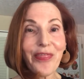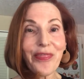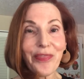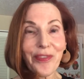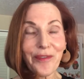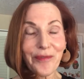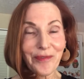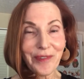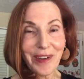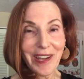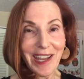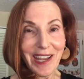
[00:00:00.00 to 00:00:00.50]

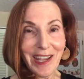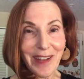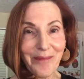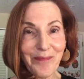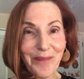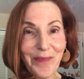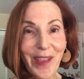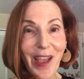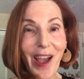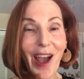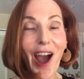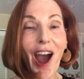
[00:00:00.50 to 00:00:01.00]
Three,
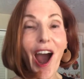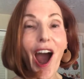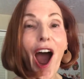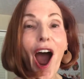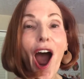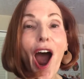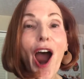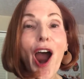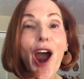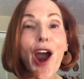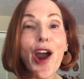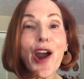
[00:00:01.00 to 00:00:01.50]

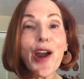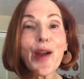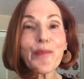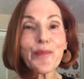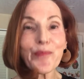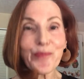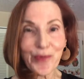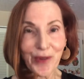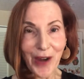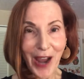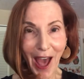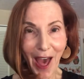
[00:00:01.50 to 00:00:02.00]
our
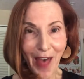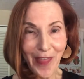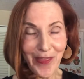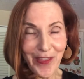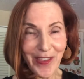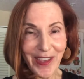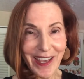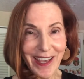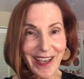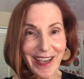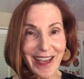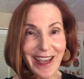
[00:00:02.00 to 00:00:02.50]

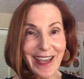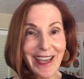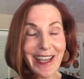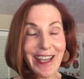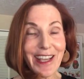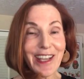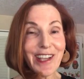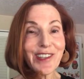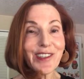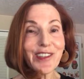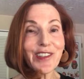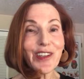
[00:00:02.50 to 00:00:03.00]
breath
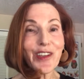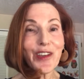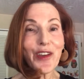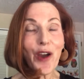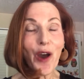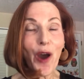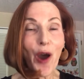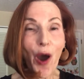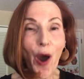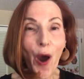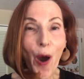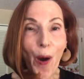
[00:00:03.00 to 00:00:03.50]
is
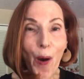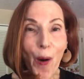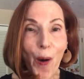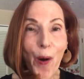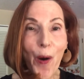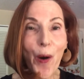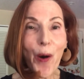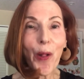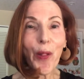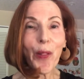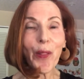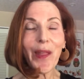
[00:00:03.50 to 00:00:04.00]
the
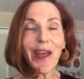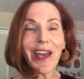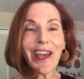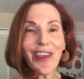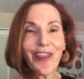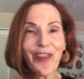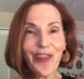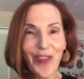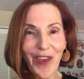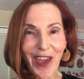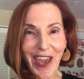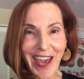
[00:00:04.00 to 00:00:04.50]

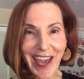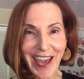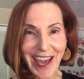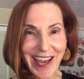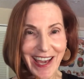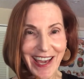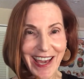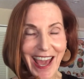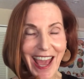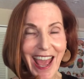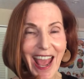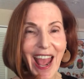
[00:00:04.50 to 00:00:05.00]
only
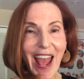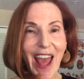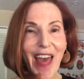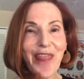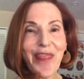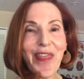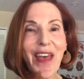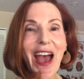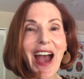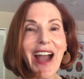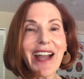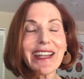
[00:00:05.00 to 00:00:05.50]
thing
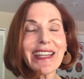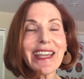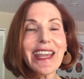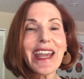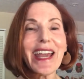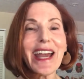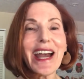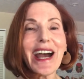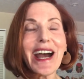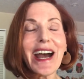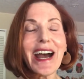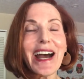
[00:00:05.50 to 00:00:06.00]
that
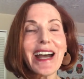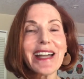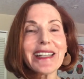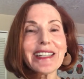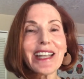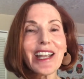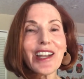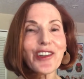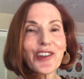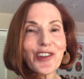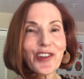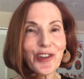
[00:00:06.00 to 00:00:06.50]

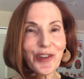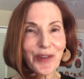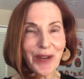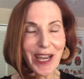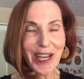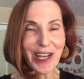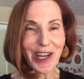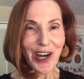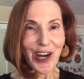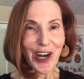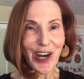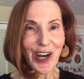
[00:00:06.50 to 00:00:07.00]
can
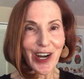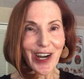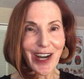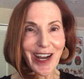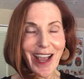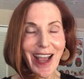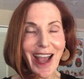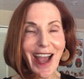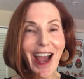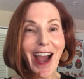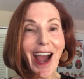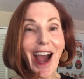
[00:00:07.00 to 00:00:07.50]
trigger
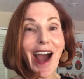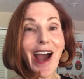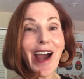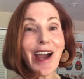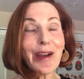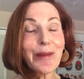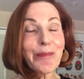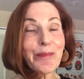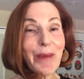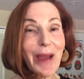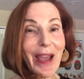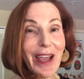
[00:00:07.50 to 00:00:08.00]

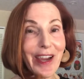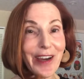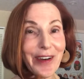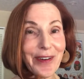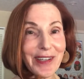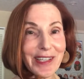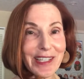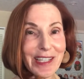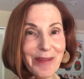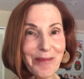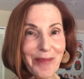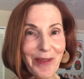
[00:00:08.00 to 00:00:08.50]
our
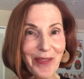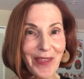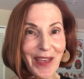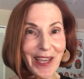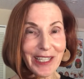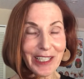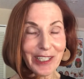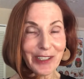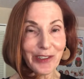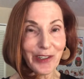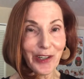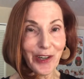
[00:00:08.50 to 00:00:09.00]

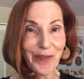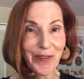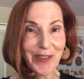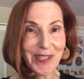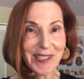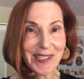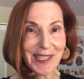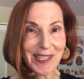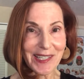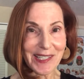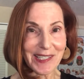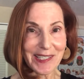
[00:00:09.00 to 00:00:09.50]
parasympathetic nervous
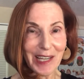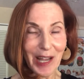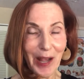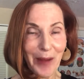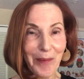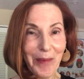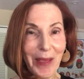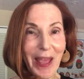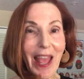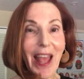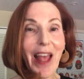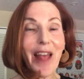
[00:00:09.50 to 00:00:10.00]

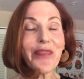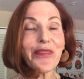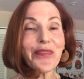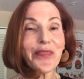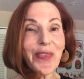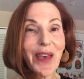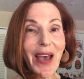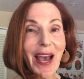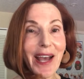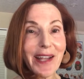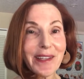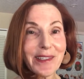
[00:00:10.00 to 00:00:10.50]
system.
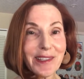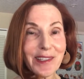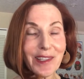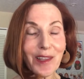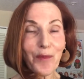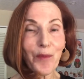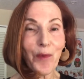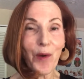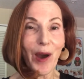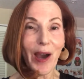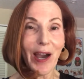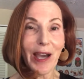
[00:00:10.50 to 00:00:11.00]
That's
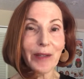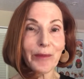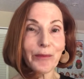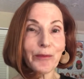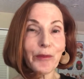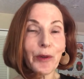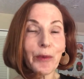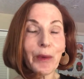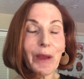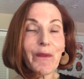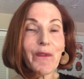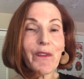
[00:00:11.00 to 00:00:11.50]
the one
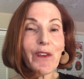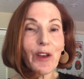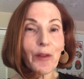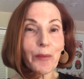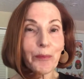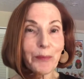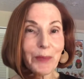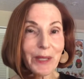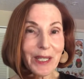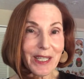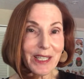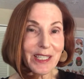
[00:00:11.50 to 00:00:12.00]
where we feel
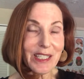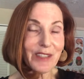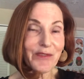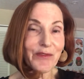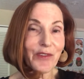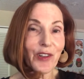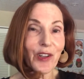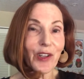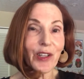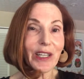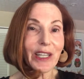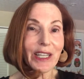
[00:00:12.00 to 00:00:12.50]

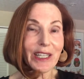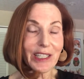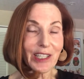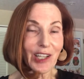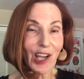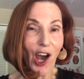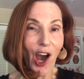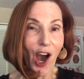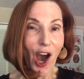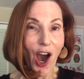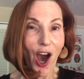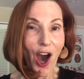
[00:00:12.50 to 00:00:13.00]
peaceful and
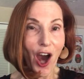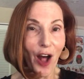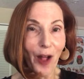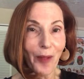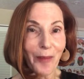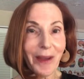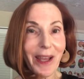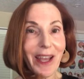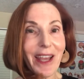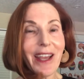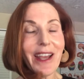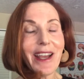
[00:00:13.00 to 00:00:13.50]

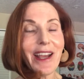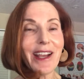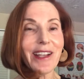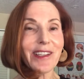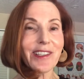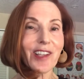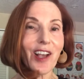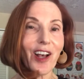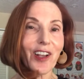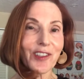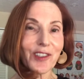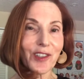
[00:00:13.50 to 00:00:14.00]
calm.
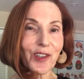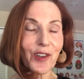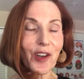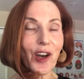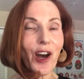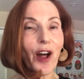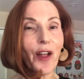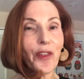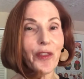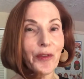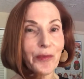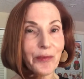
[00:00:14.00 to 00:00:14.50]
It's also
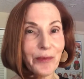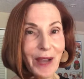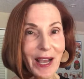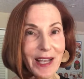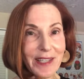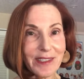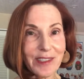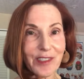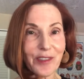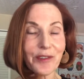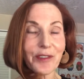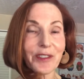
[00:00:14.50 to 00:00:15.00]
called the
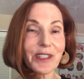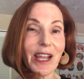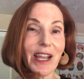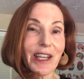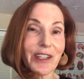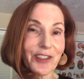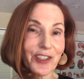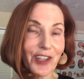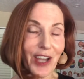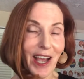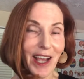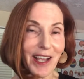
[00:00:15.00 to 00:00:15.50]
rest or
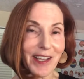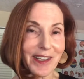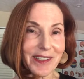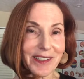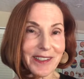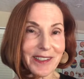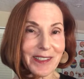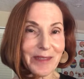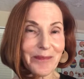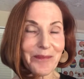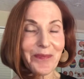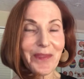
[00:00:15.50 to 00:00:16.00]

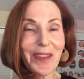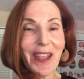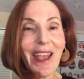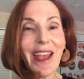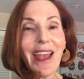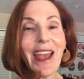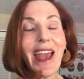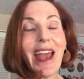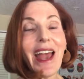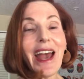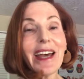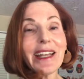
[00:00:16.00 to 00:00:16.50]
digest.
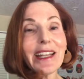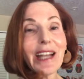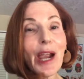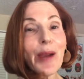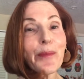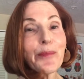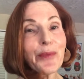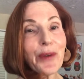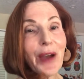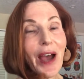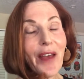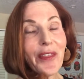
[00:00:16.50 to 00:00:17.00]
And our
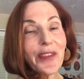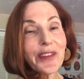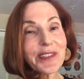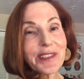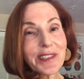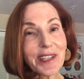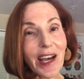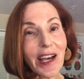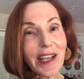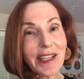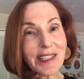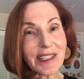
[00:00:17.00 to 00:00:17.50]
breath
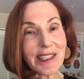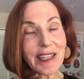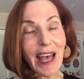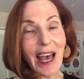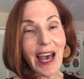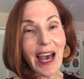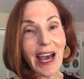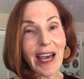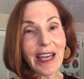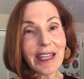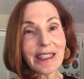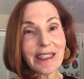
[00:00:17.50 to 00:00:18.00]
does
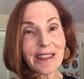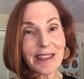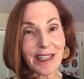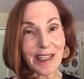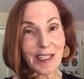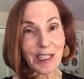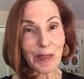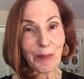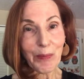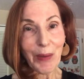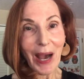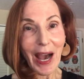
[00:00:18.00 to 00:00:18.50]
that
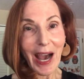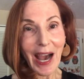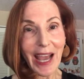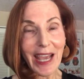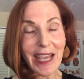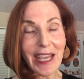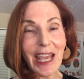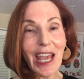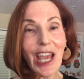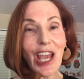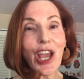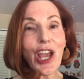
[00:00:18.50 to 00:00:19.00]
this
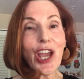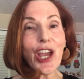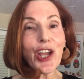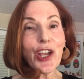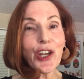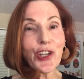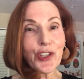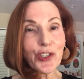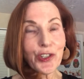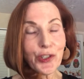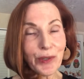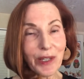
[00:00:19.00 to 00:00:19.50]
by
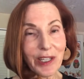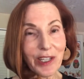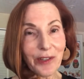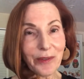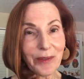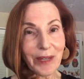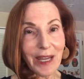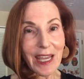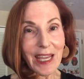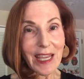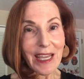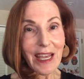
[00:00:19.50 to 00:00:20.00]

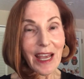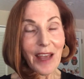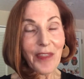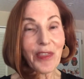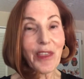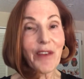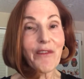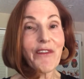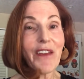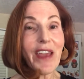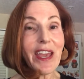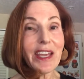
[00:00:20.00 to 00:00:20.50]
triggering
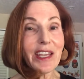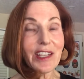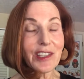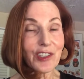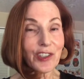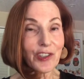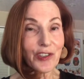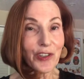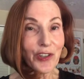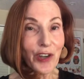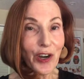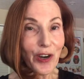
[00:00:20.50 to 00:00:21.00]
the
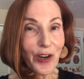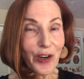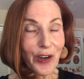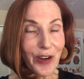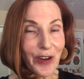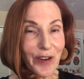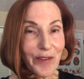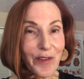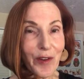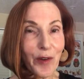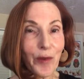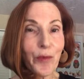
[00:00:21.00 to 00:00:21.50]
vagus
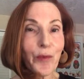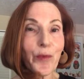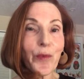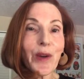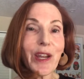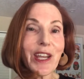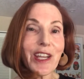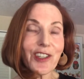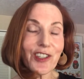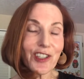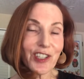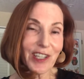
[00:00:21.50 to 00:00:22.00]
nerve,
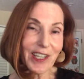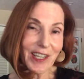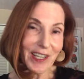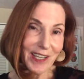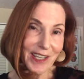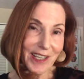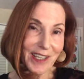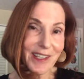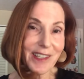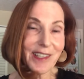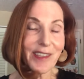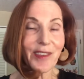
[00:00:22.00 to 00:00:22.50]
which
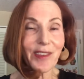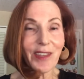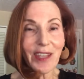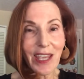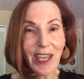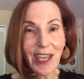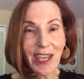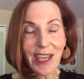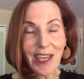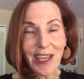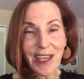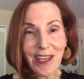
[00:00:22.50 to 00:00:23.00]
is
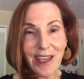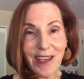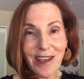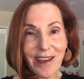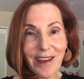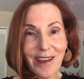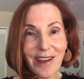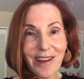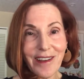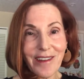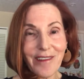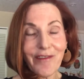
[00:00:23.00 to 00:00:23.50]
the
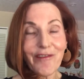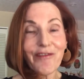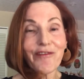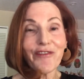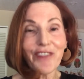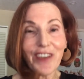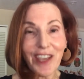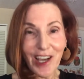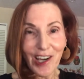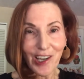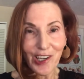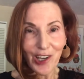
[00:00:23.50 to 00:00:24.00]

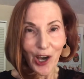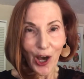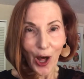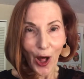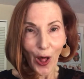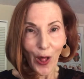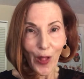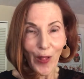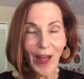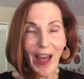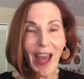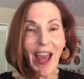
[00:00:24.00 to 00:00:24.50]

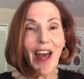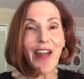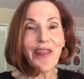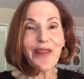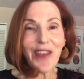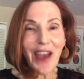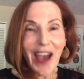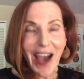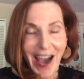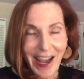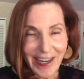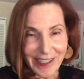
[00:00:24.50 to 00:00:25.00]
vehicle
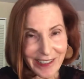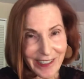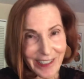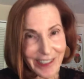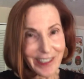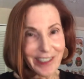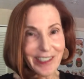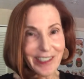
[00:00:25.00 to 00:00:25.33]
that